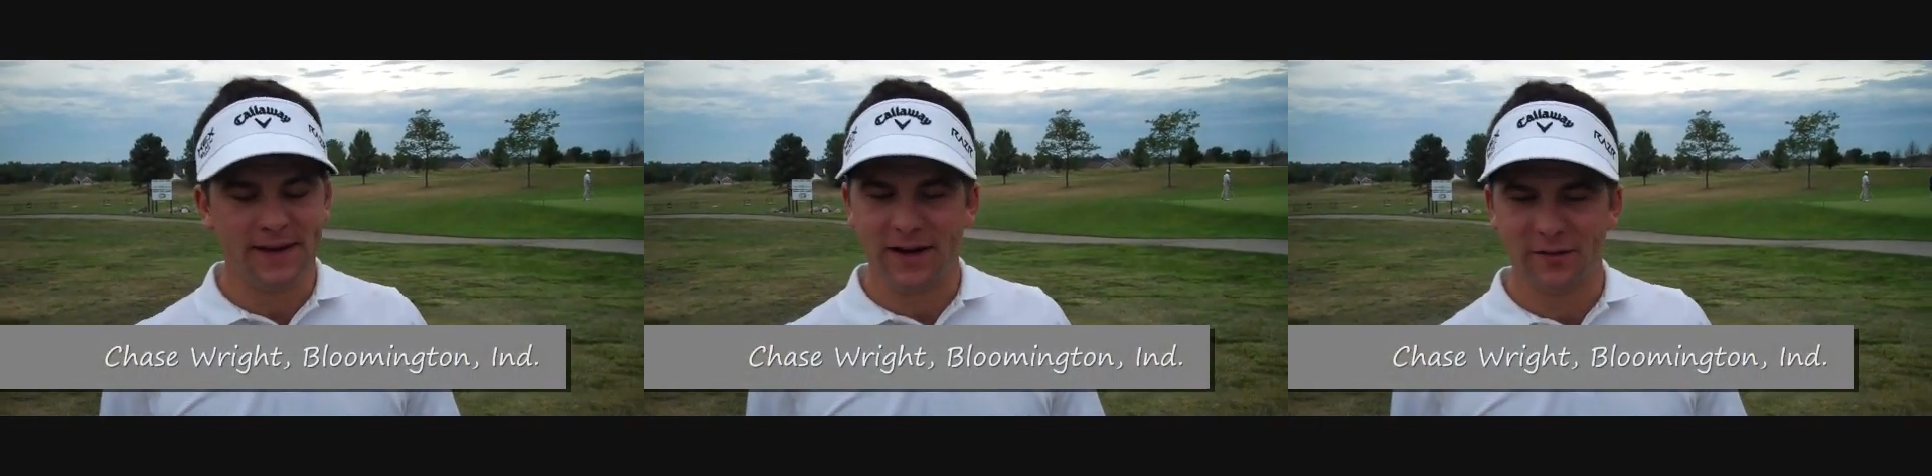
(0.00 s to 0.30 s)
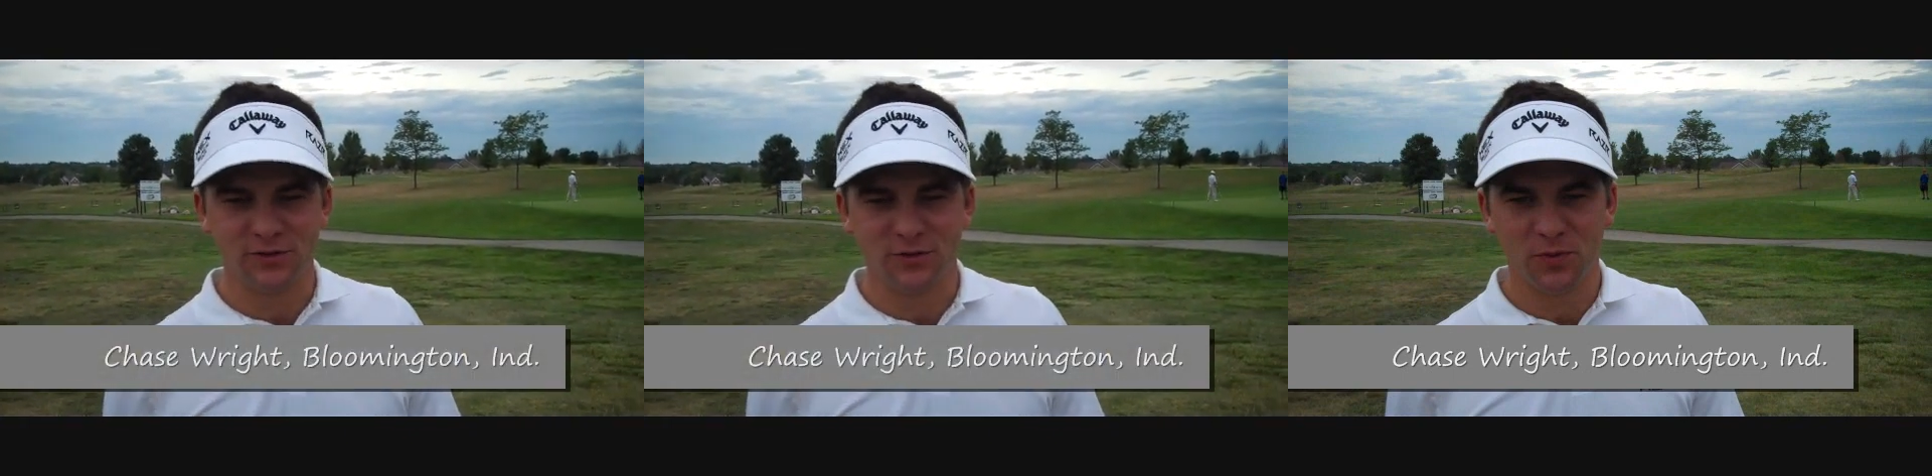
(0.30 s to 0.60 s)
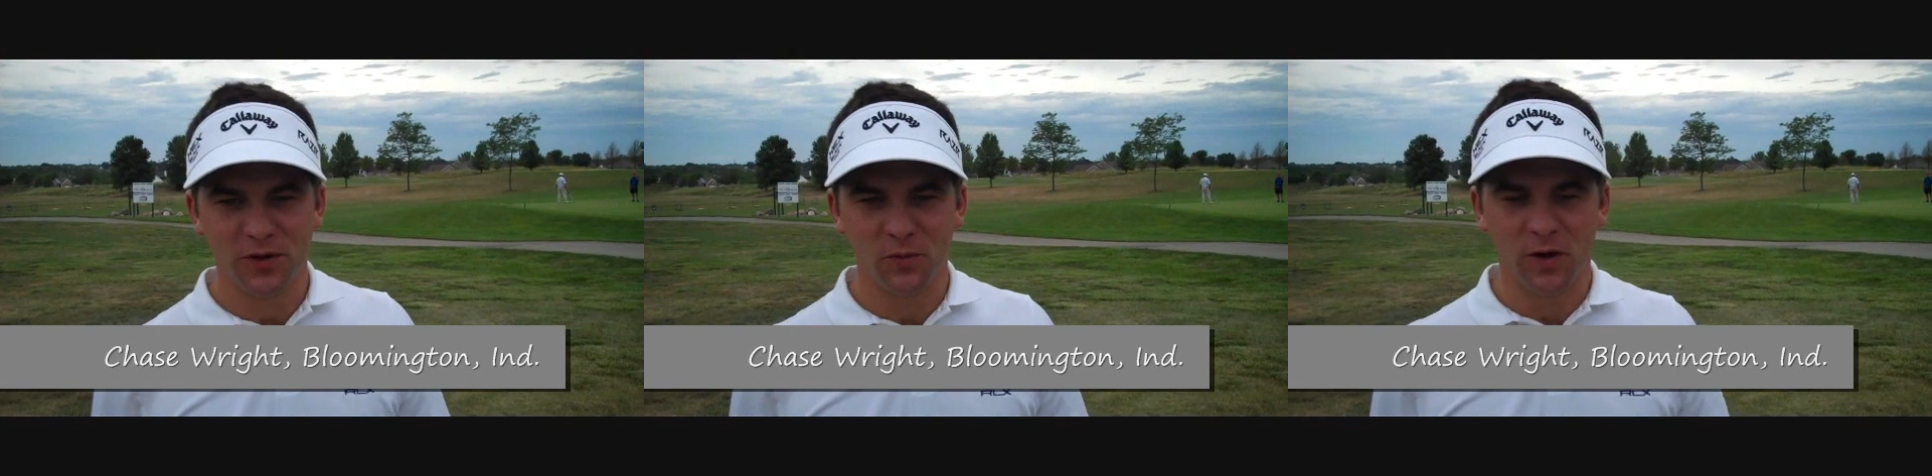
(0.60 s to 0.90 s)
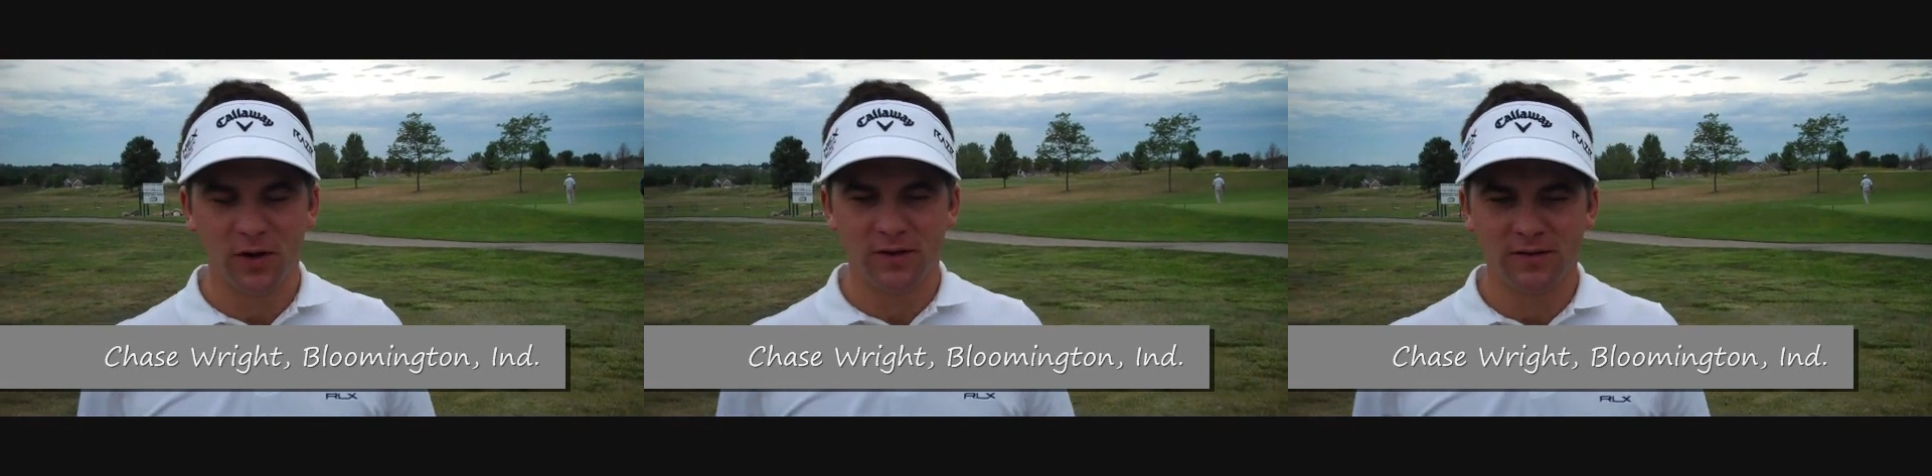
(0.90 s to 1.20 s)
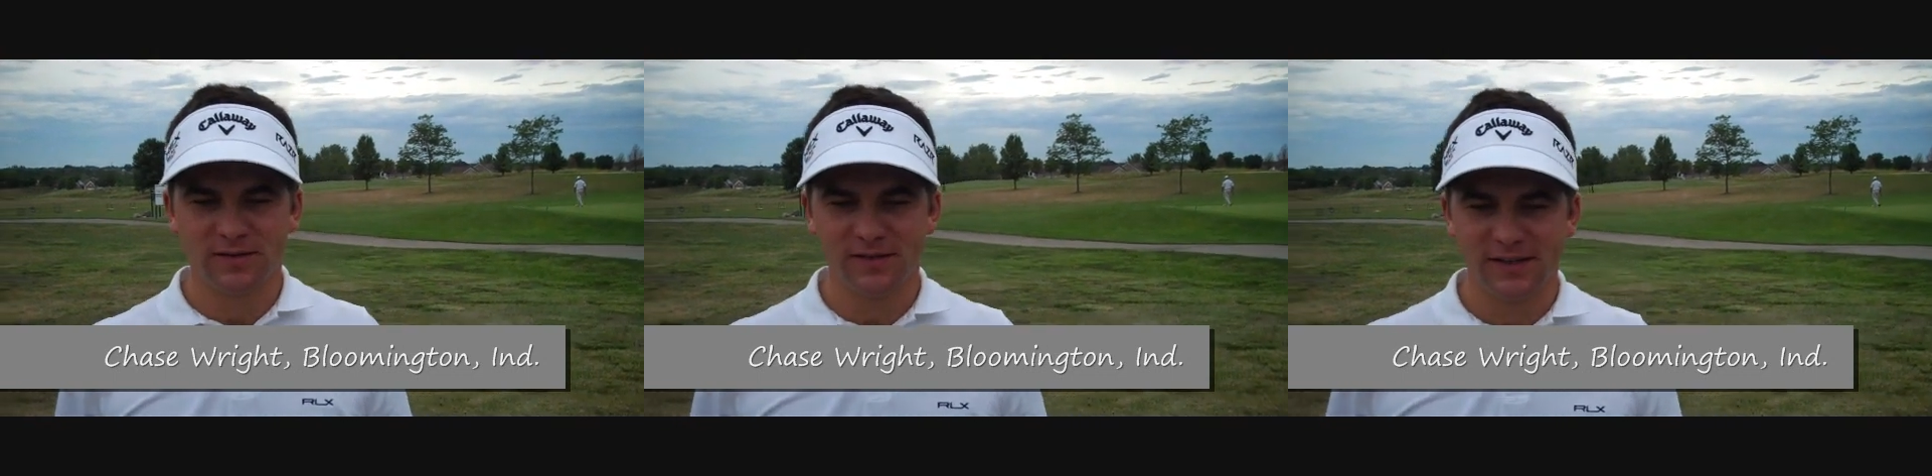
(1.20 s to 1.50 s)
And yeah, I was just playing well.
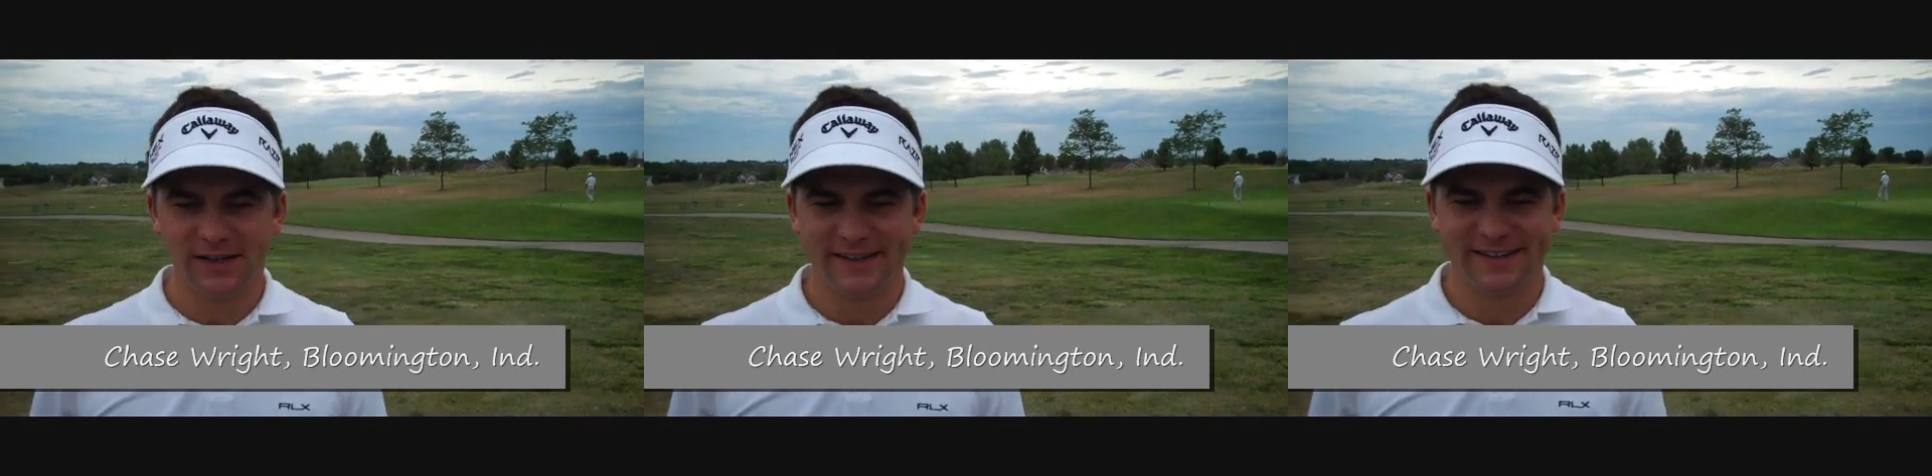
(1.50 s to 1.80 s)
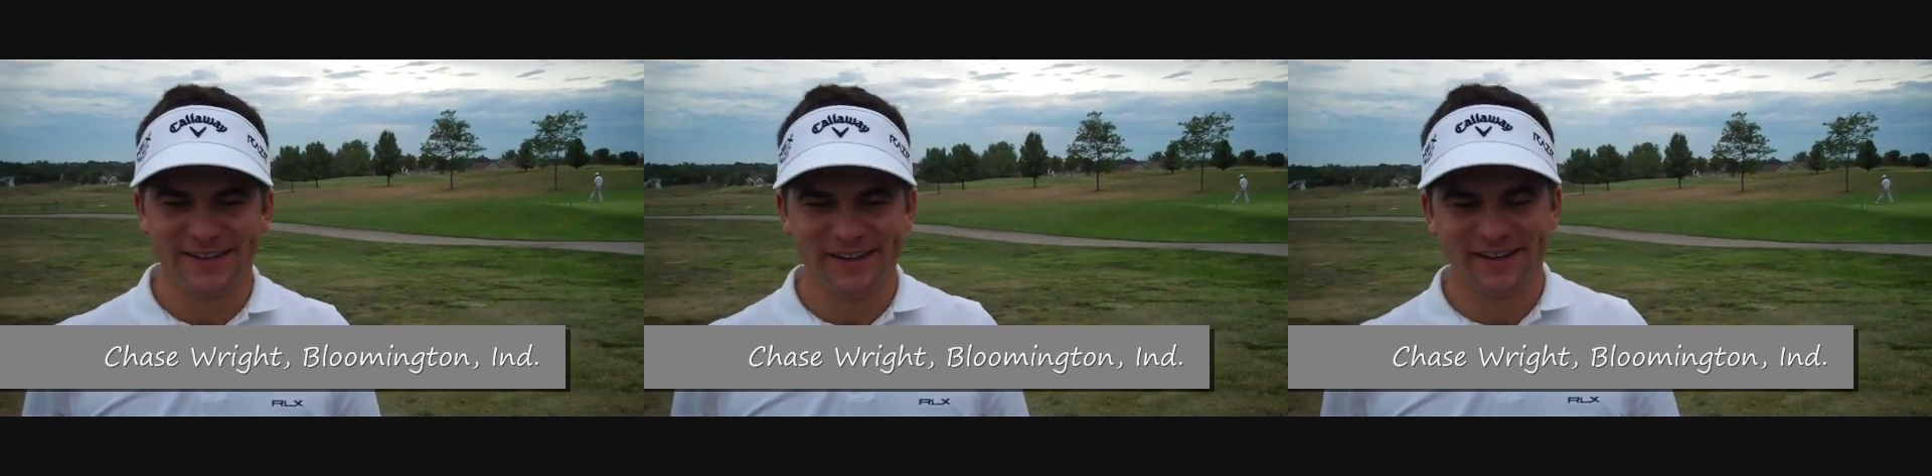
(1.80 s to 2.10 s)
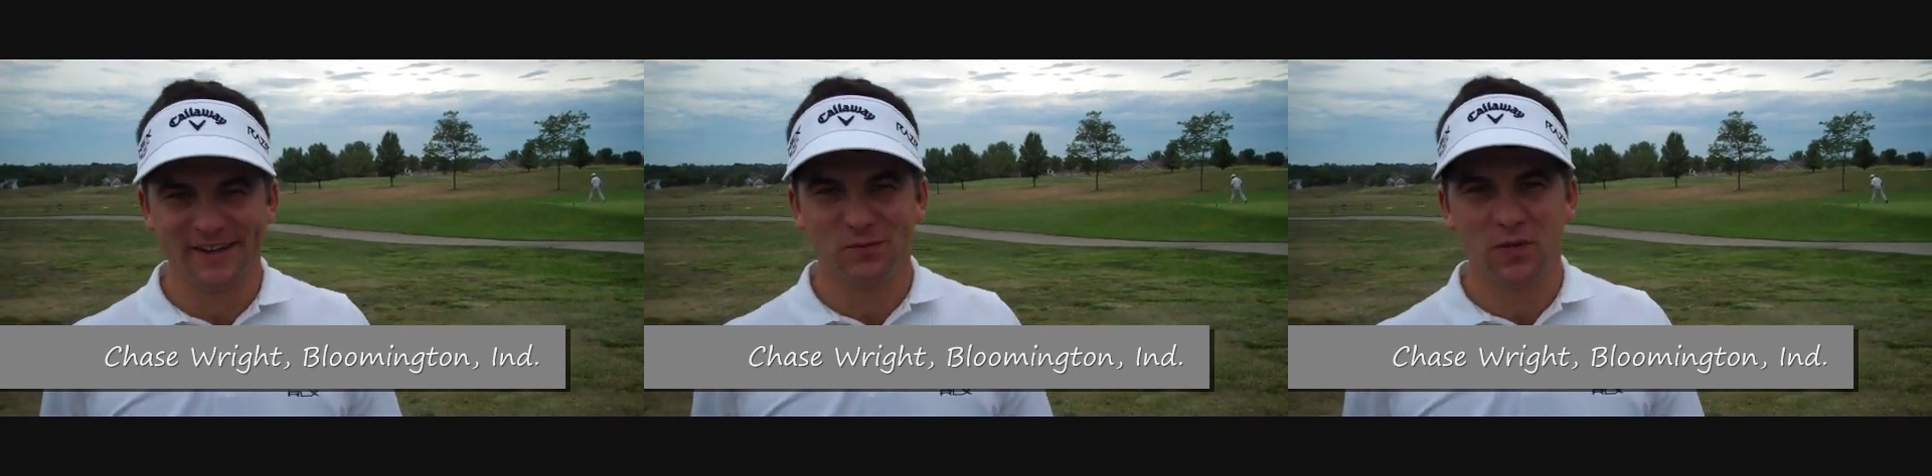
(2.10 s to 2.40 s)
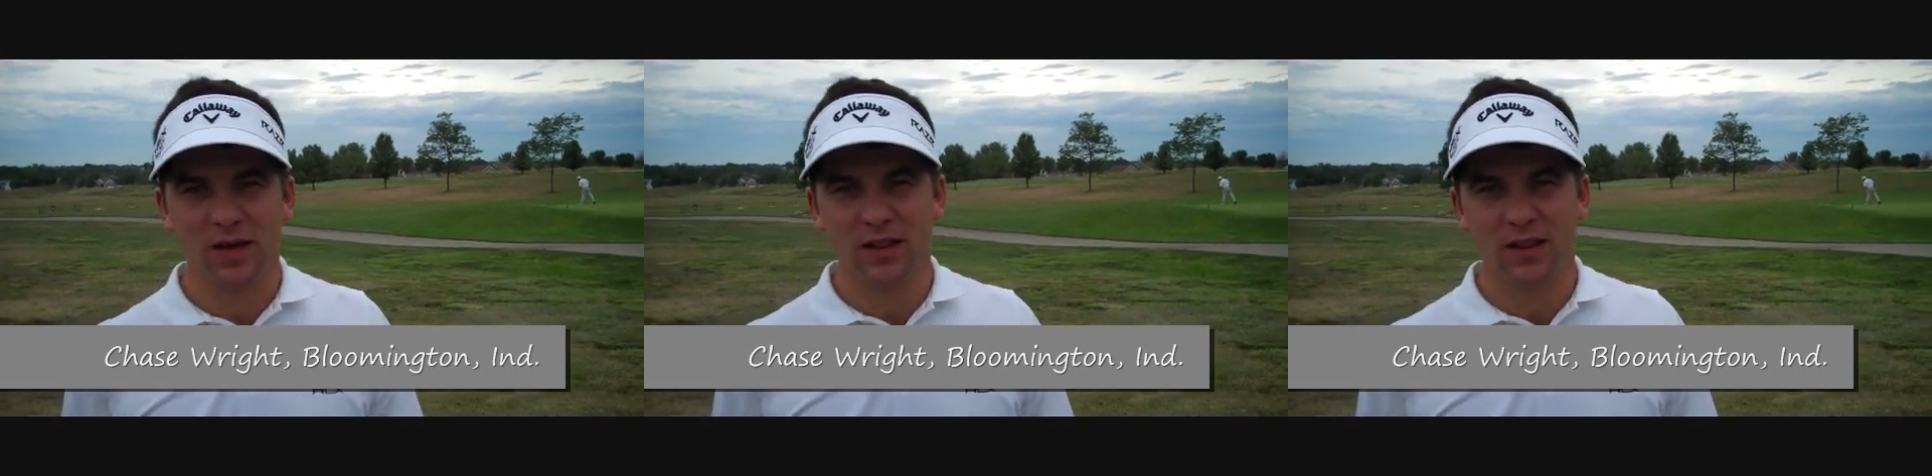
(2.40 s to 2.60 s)
And